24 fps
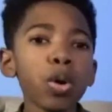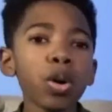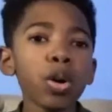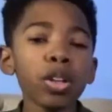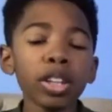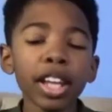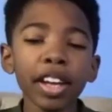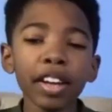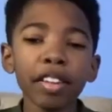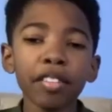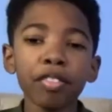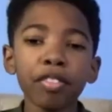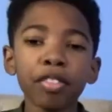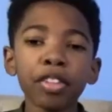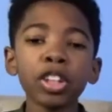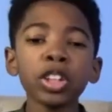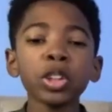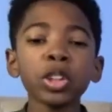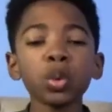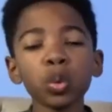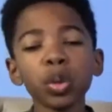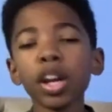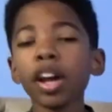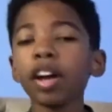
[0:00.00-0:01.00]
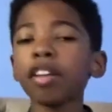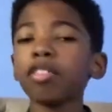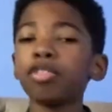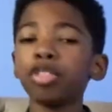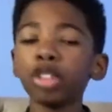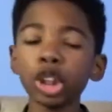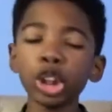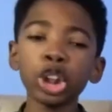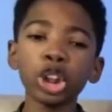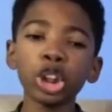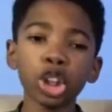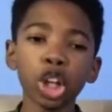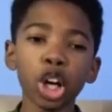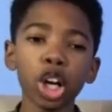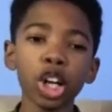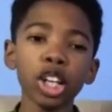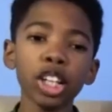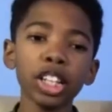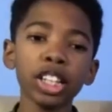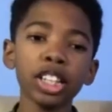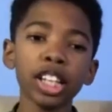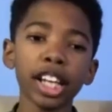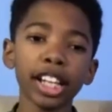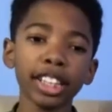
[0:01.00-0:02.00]
like first when I first
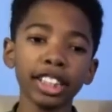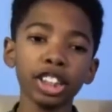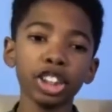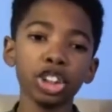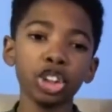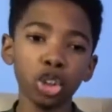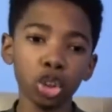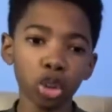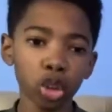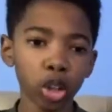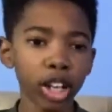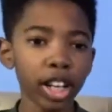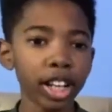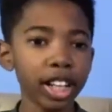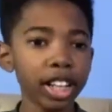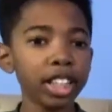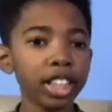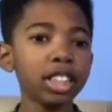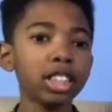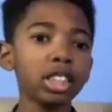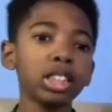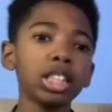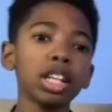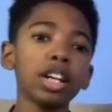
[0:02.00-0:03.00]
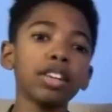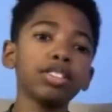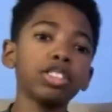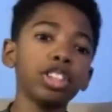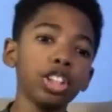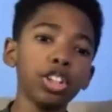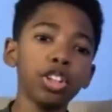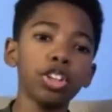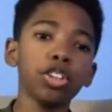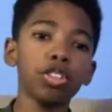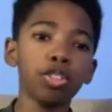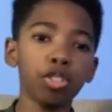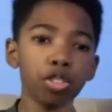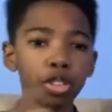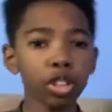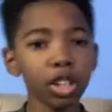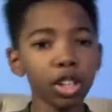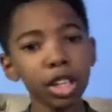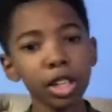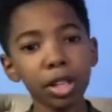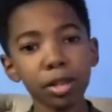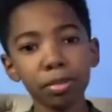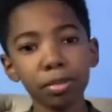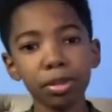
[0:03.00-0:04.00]
started, like to train and stuff to do the
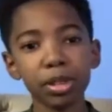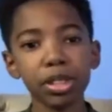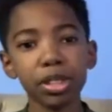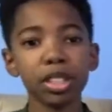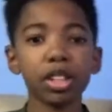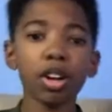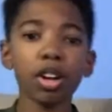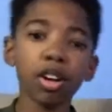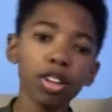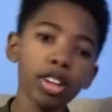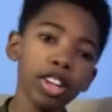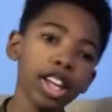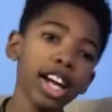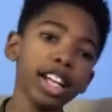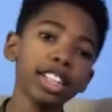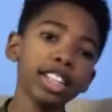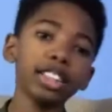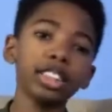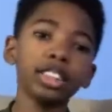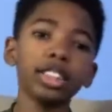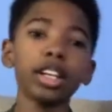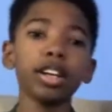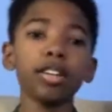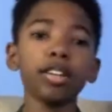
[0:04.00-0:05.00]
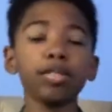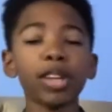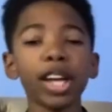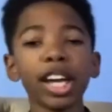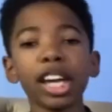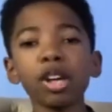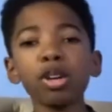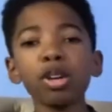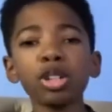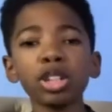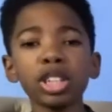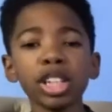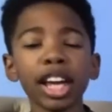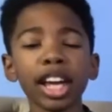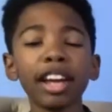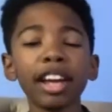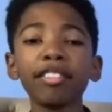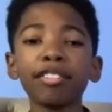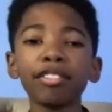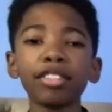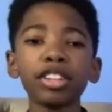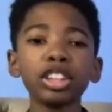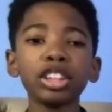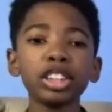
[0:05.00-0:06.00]
flips and all that stuff, like it was like
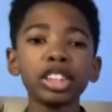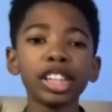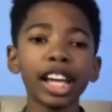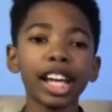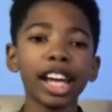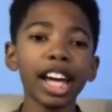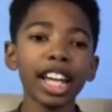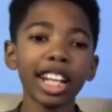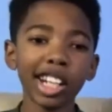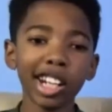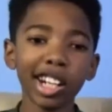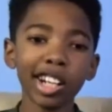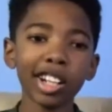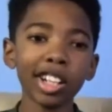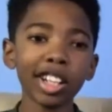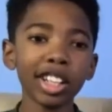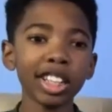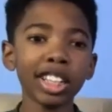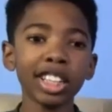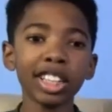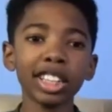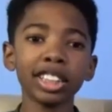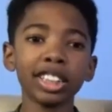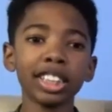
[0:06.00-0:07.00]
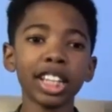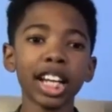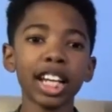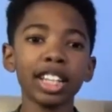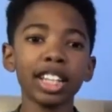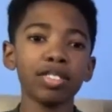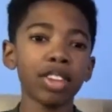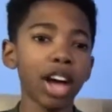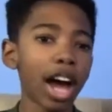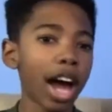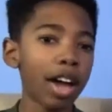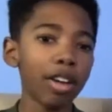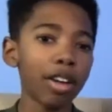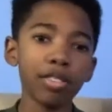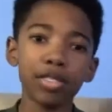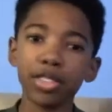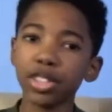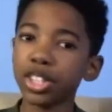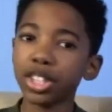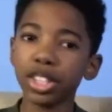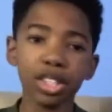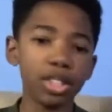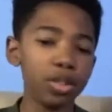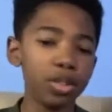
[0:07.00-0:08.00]
first like kind of hard because I
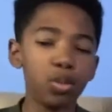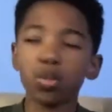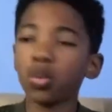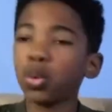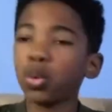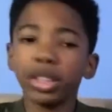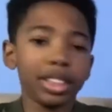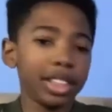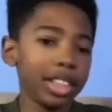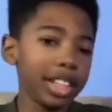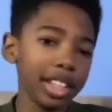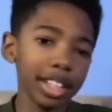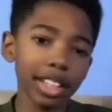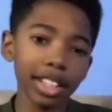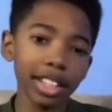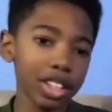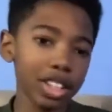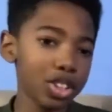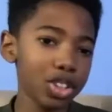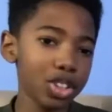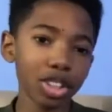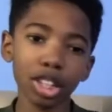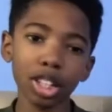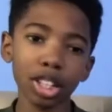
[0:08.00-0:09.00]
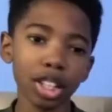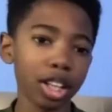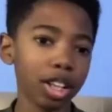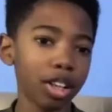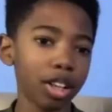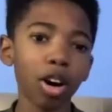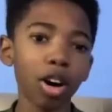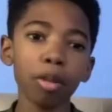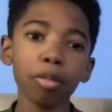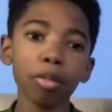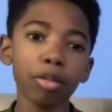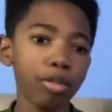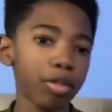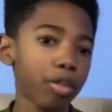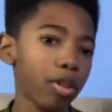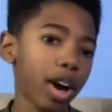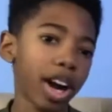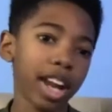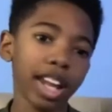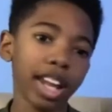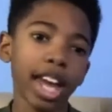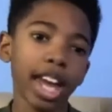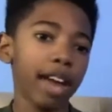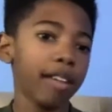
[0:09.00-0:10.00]
just wasn't conditioning at all before
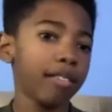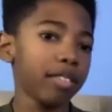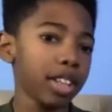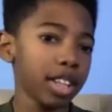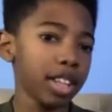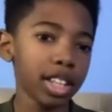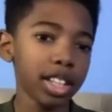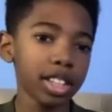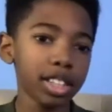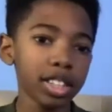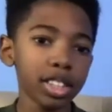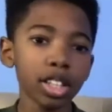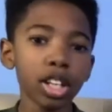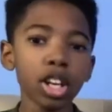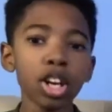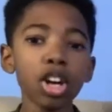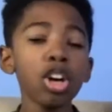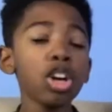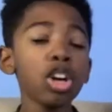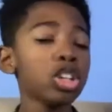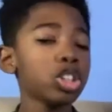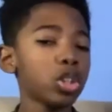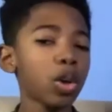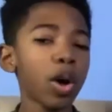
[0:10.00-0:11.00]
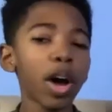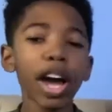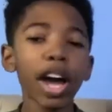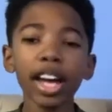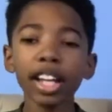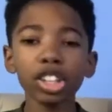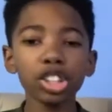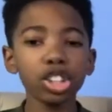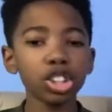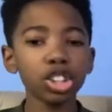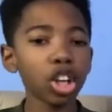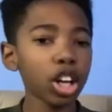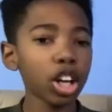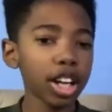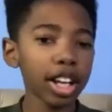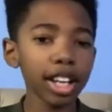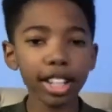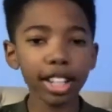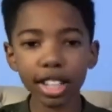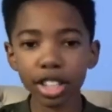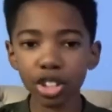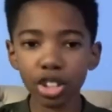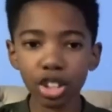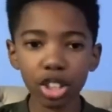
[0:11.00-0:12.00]
I came to this. Mm-hmm. So I had to start
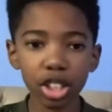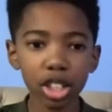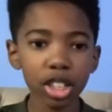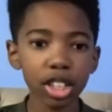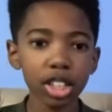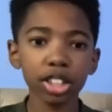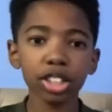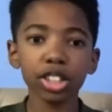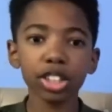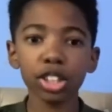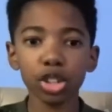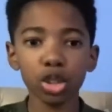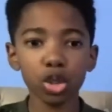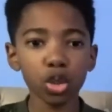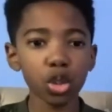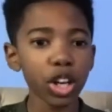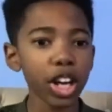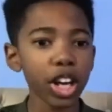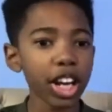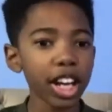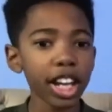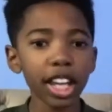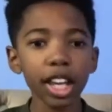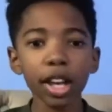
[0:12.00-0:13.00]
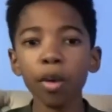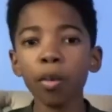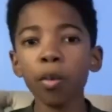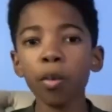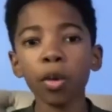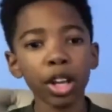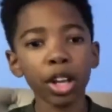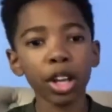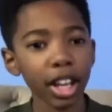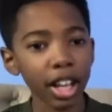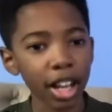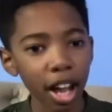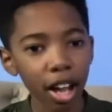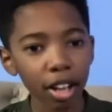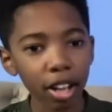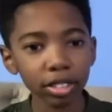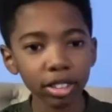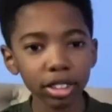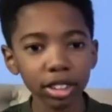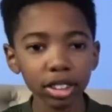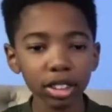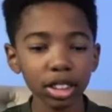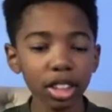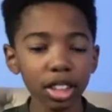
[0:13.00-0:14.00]
conditioning, start training, working out
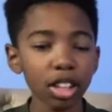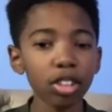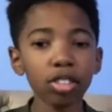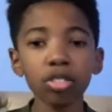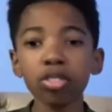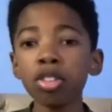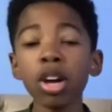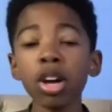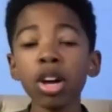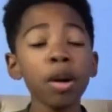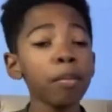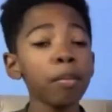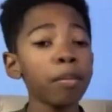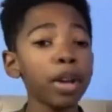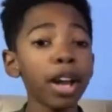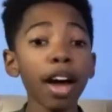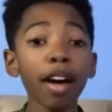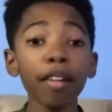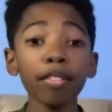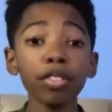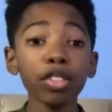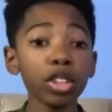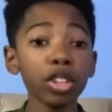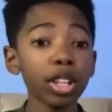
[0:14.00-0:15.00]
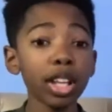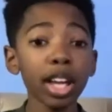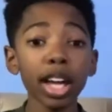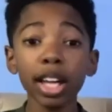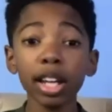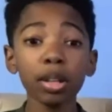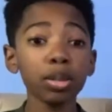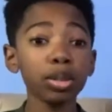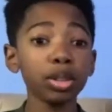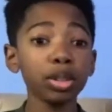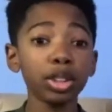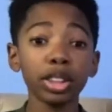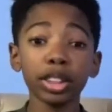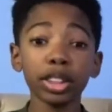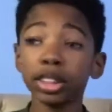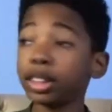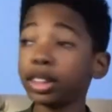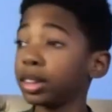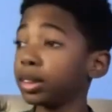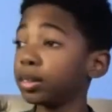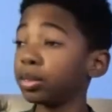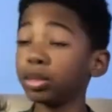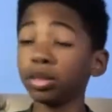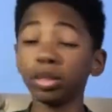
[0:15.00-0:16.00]
and stuff. But after that, it
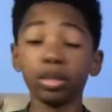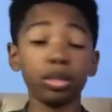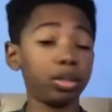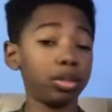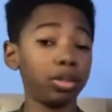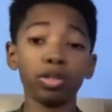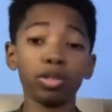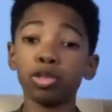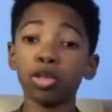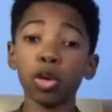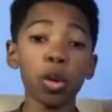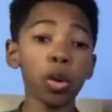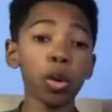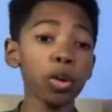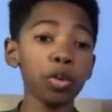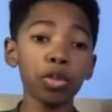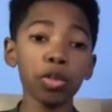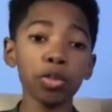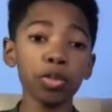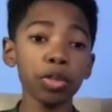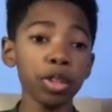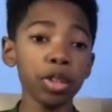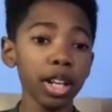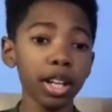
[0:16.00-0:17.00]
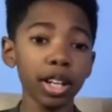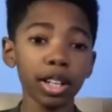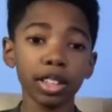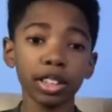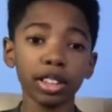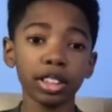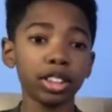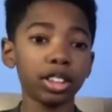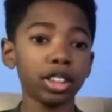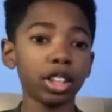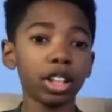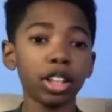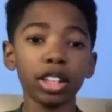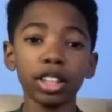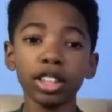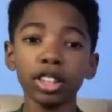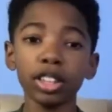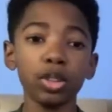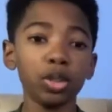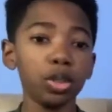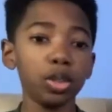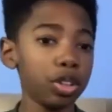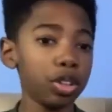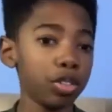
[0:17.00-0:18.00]
was forward from there. Just
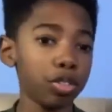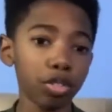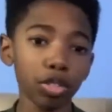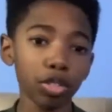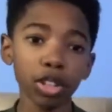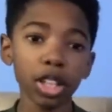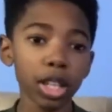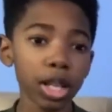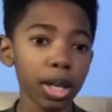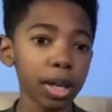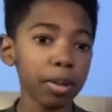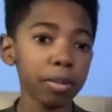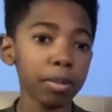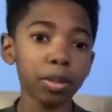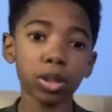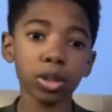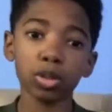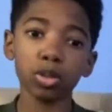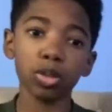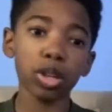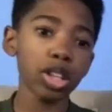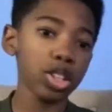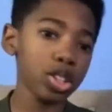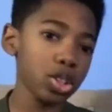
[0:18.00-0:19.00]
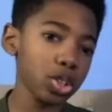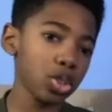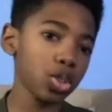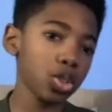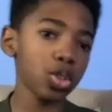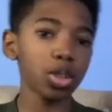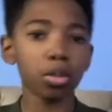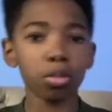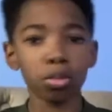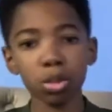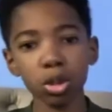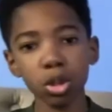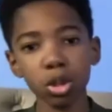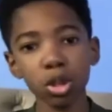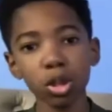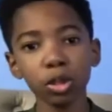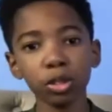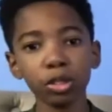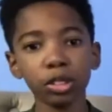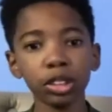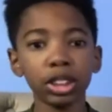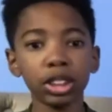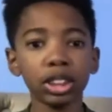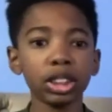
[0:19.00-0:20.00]
started doing the flips, the wrestle, the
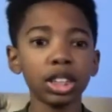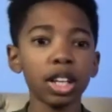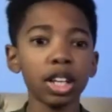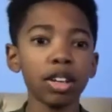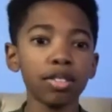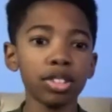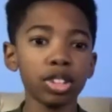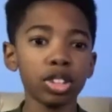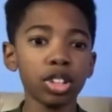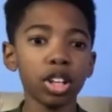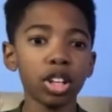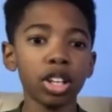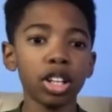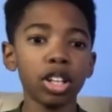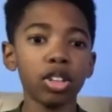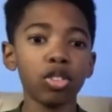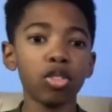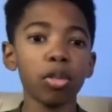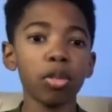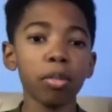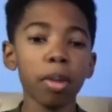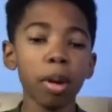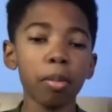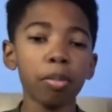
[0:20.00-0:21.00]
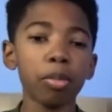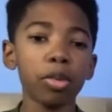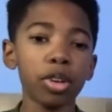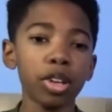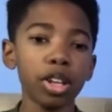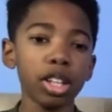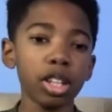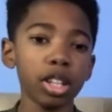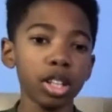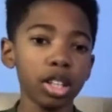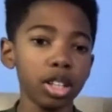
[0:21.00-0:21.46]
moves and stuff. Started remembering